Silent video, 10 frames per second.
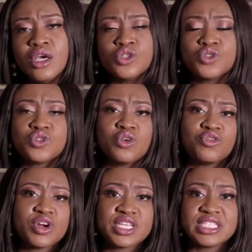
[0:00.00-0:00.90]
So,
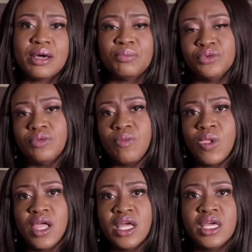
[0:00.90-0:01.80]
for example,
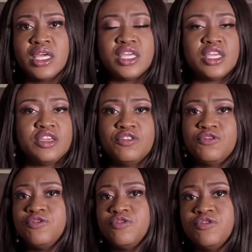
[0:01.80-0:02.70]

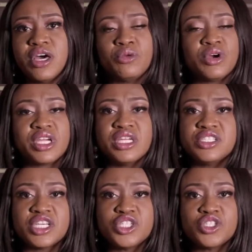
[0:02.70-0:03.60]
if an
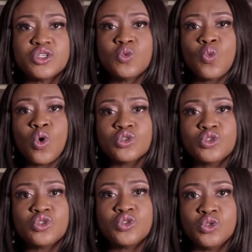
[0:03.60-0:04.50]
organization
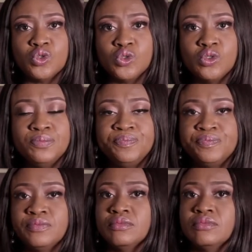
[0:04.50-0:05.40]
wants to
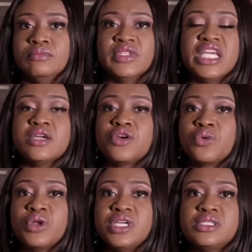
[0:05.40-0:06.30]

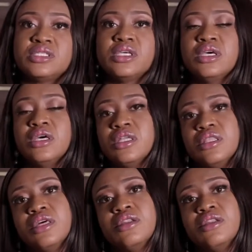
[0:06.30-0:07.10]
increase the